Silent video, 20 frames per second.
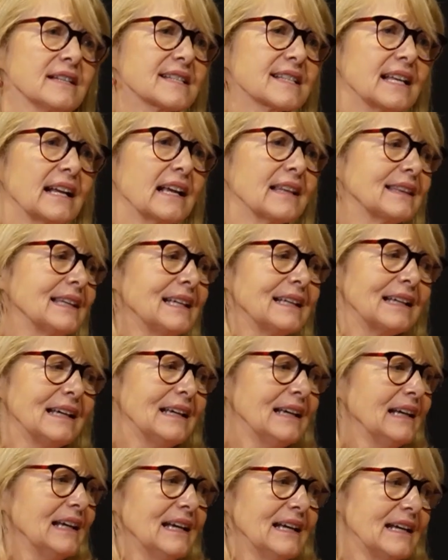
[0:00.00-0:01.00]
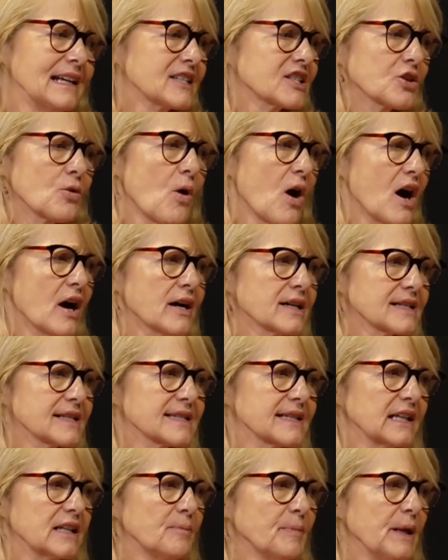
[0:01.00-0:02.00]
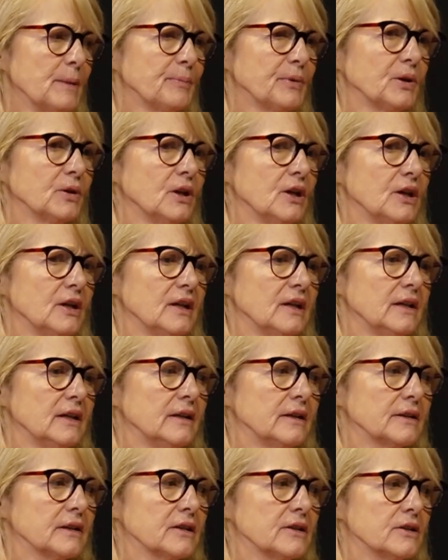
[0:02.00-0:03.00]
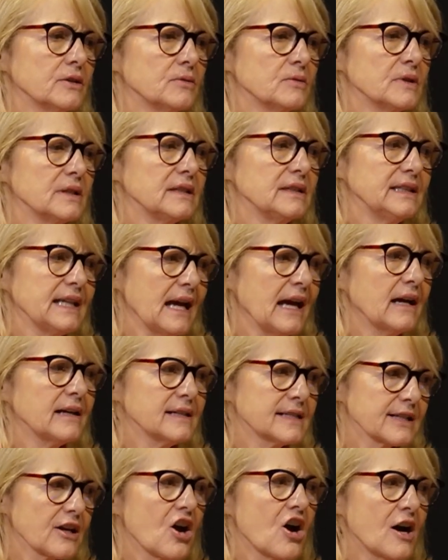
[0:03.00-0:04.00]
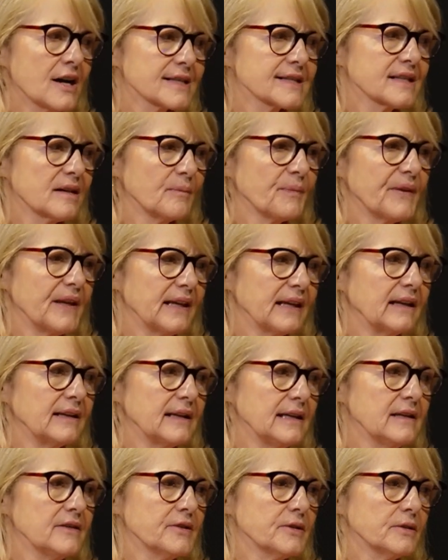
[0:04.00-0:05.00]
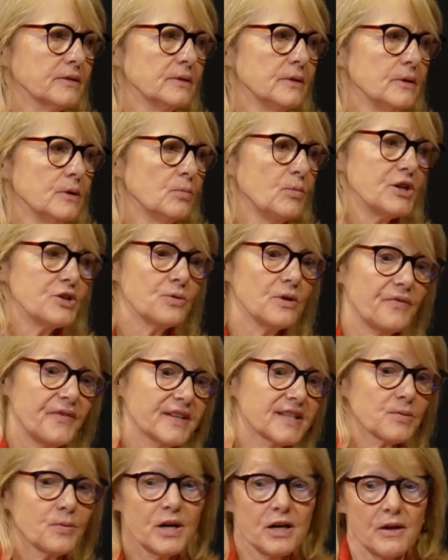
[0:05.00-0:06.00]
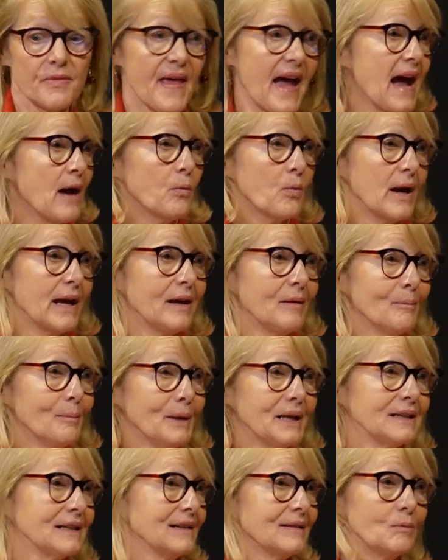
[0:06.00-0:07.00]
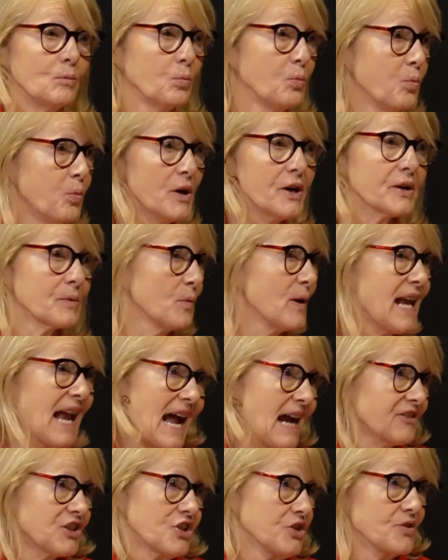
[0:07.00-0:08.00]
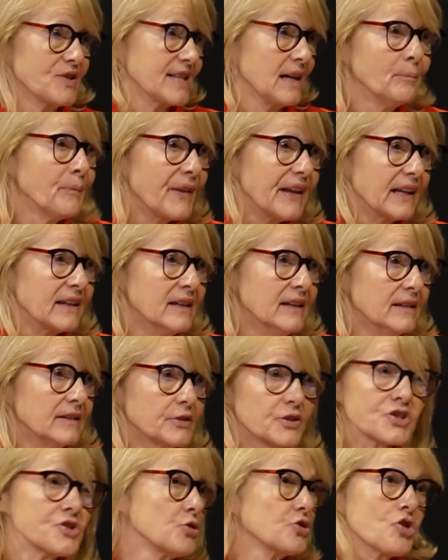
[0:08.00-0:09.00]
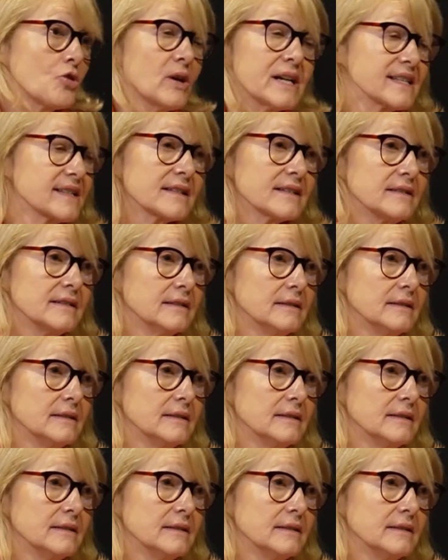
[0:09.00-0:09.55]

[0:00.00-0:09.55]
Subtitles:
this. And I think it's so hard to say to people, it's cost something, and either we do it this way or that way, but we have to do something. There's no choice.